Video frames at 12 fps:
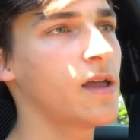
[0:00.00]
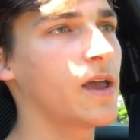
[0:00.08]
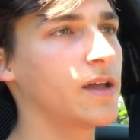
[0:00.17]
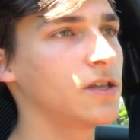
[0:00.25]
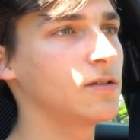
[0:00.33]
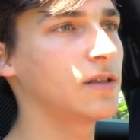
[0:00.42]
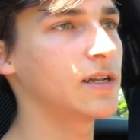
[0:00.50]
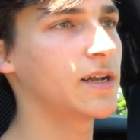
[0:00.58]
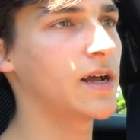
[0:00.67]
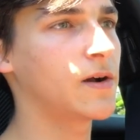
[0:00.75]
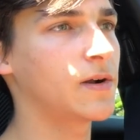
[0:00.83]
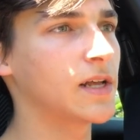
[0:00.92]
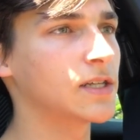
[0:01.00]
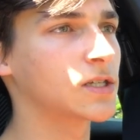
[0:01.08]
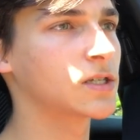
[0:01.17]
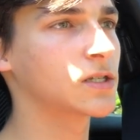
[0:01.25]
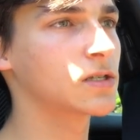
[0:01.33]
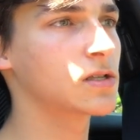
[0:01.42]
and you let it out as
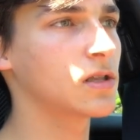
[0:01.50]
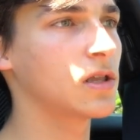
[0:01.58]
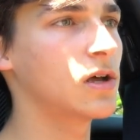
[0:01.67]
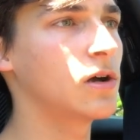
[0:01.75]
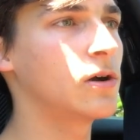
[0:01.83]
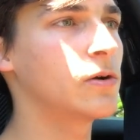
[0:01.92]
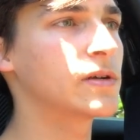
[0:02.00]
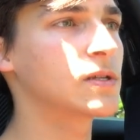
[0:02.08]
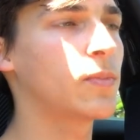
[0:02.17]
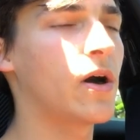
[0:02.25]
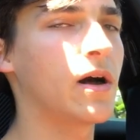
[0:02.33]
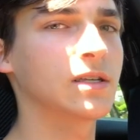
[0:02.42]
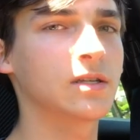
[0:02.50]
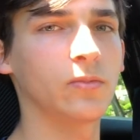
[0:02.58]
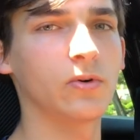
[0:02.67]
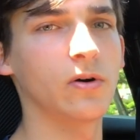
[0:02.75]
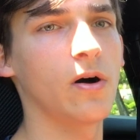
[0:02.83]
slow as possible